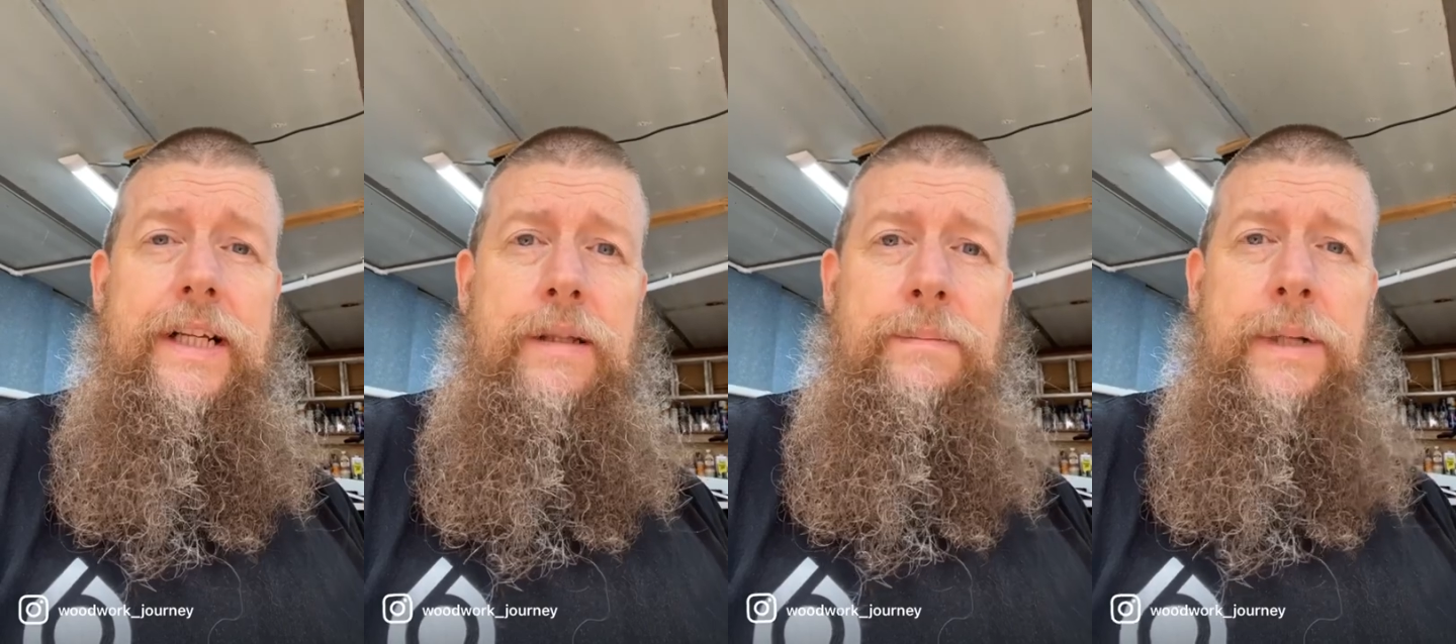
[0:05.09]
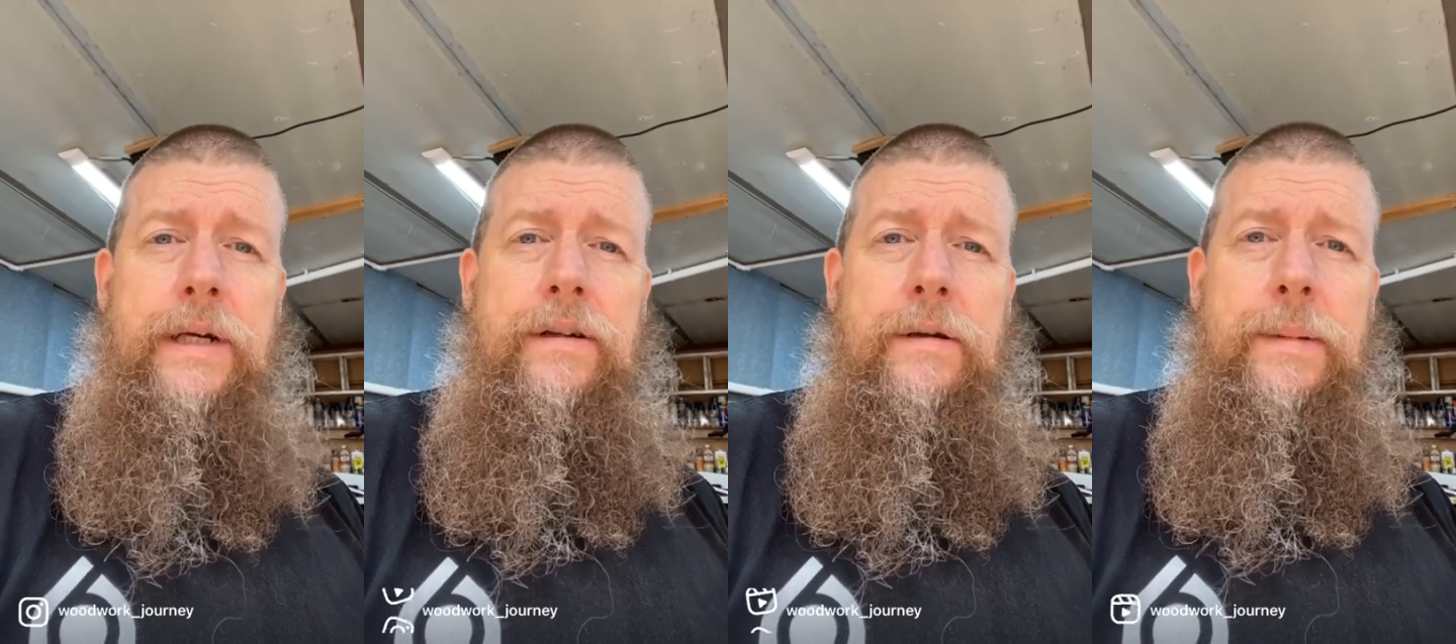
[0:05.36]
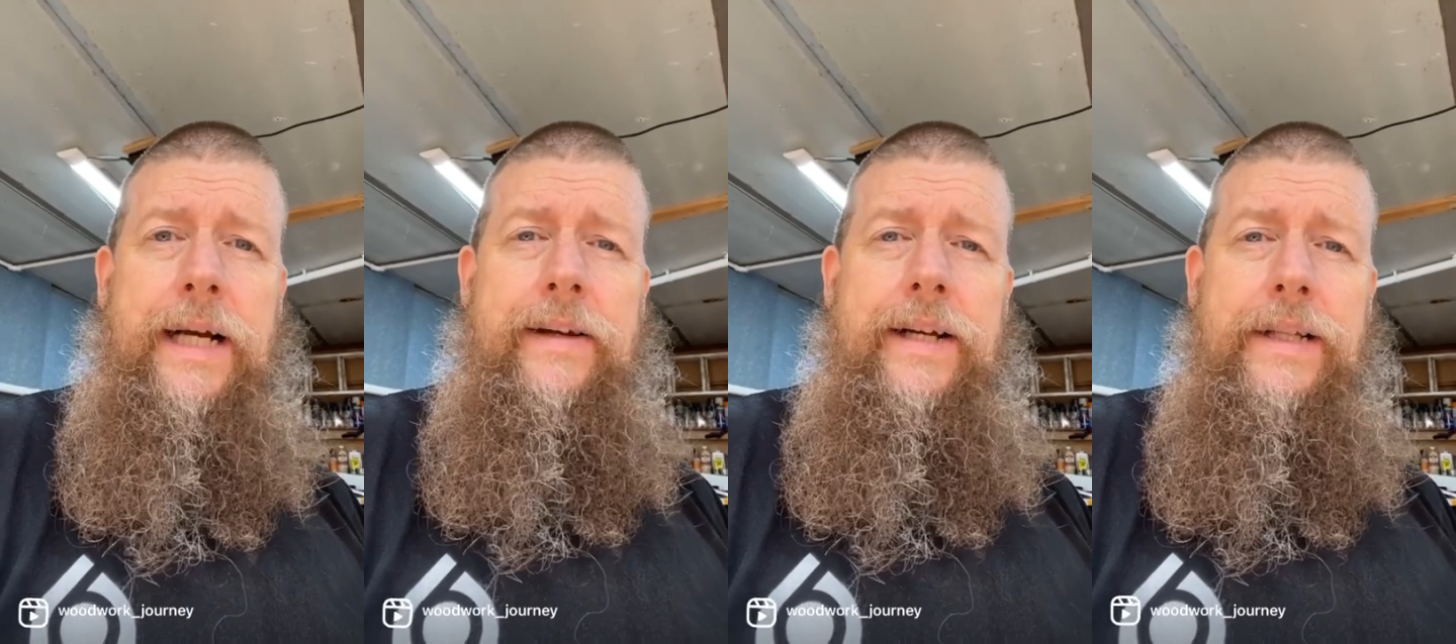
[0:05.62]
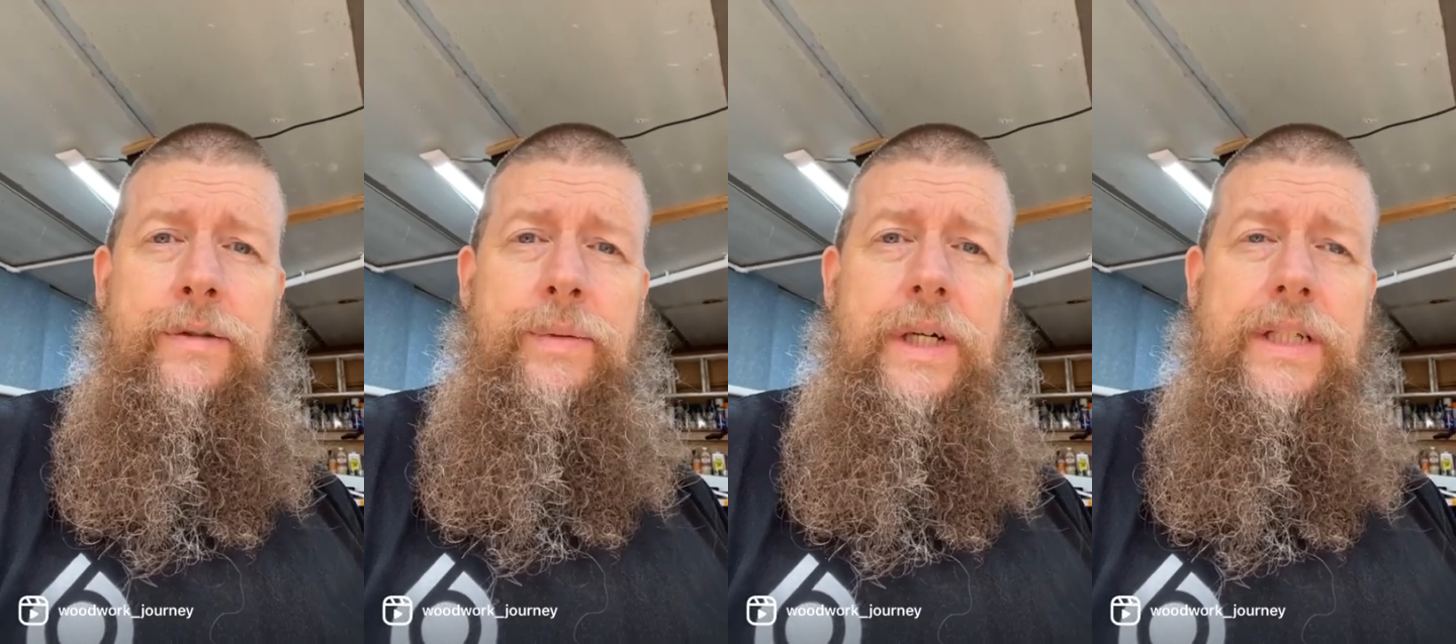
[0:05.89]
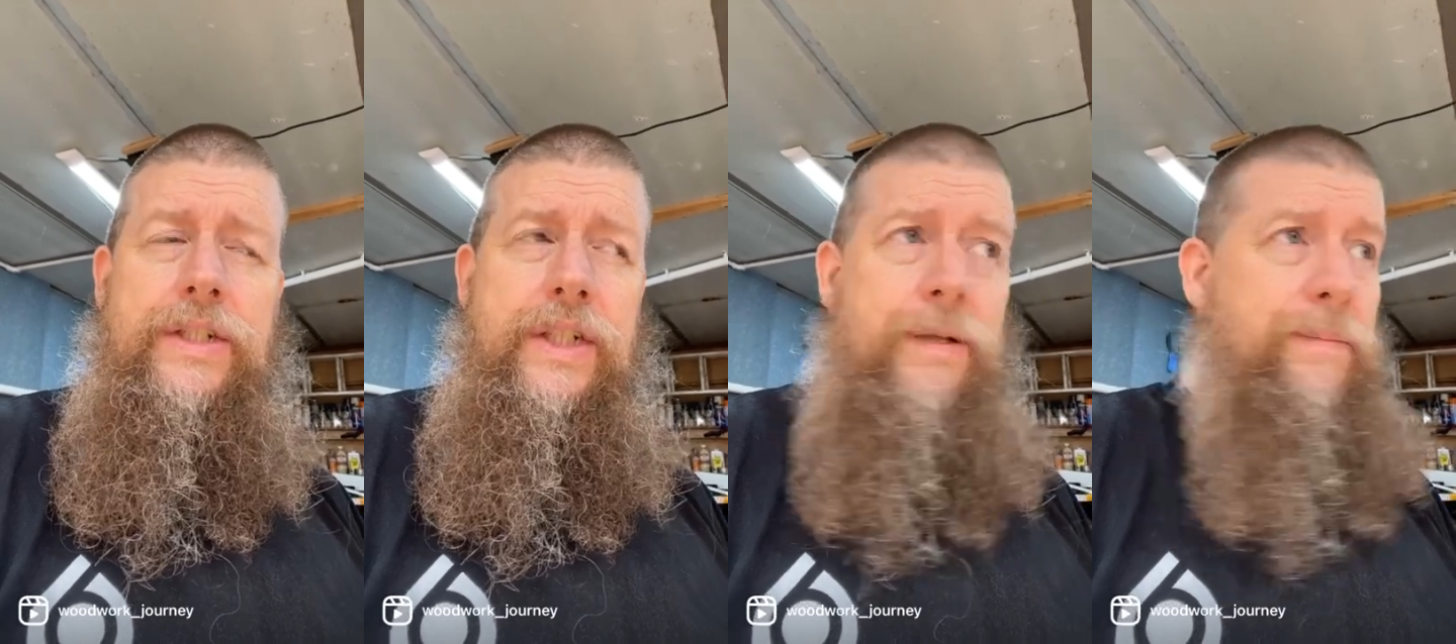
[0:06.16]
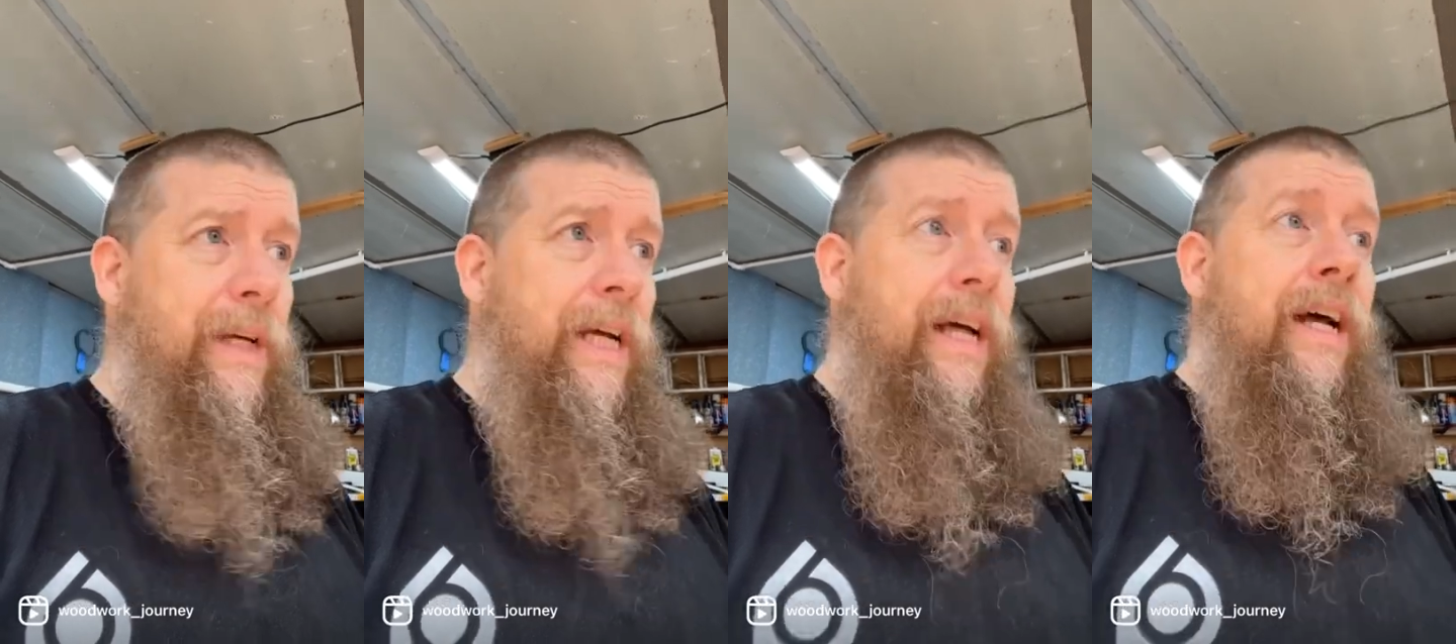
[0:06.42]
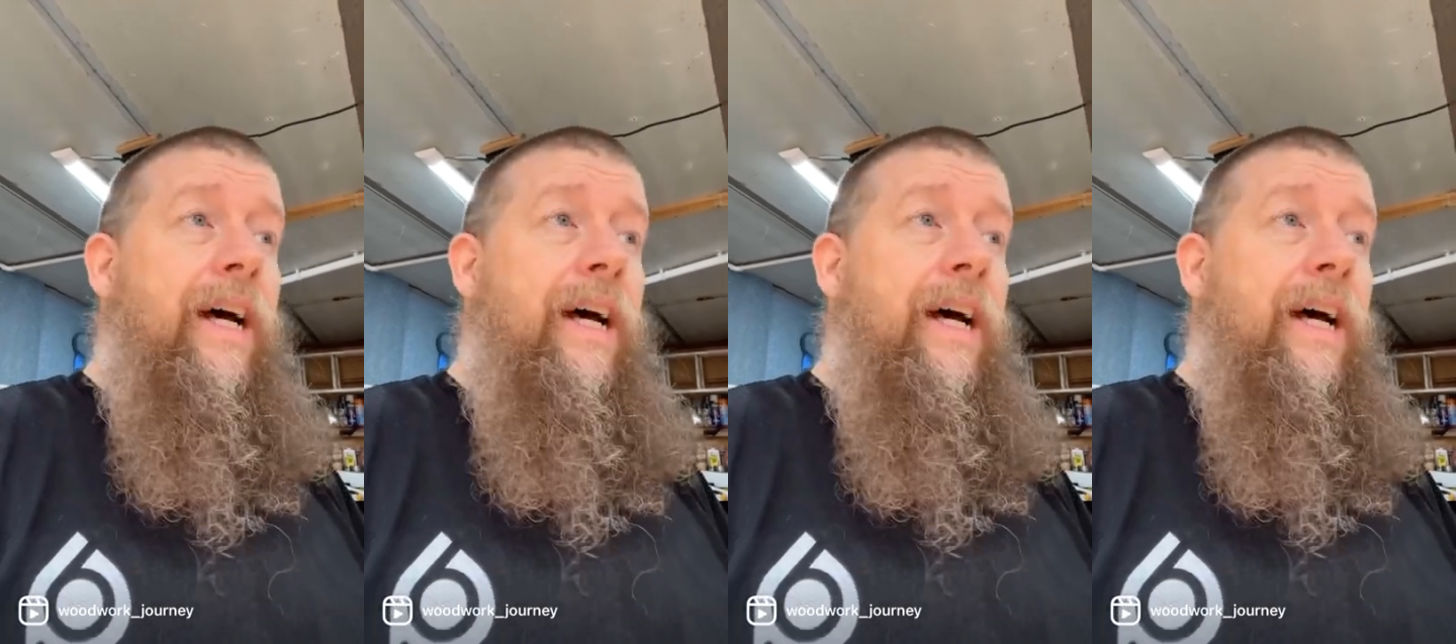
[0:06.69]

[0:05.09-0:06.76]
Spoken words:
little pootle about in the workshop.